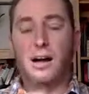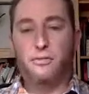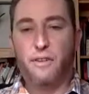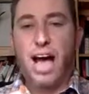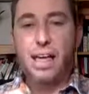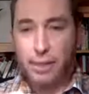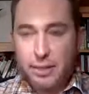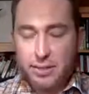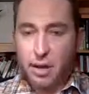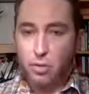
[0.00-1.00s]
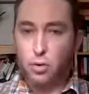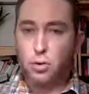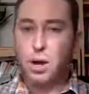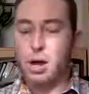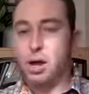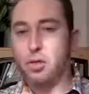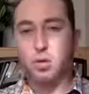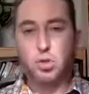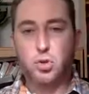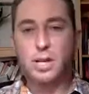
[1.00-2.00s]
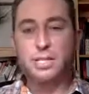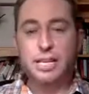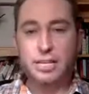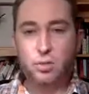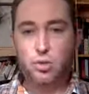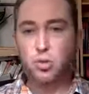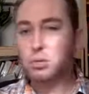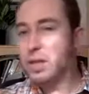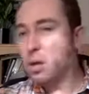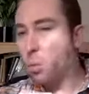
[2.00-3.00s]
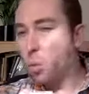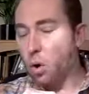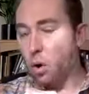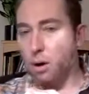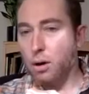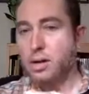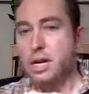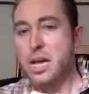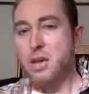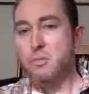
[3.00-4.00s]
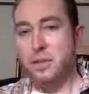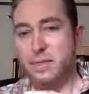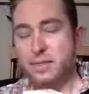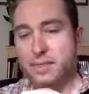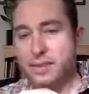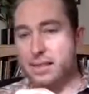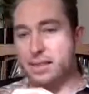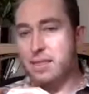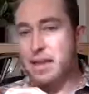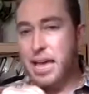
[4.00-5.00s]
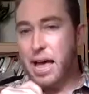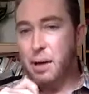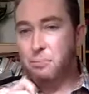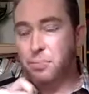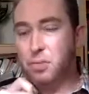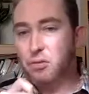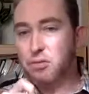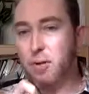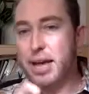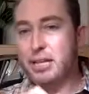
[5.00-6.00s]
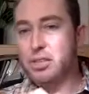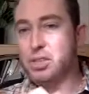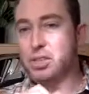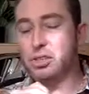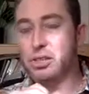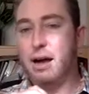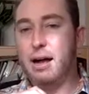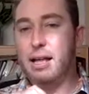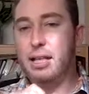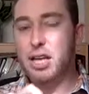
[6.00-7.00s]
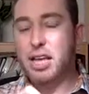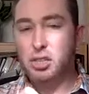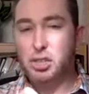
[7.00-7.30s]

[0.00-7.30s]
violence and other atrocities. There certainly were, but the French in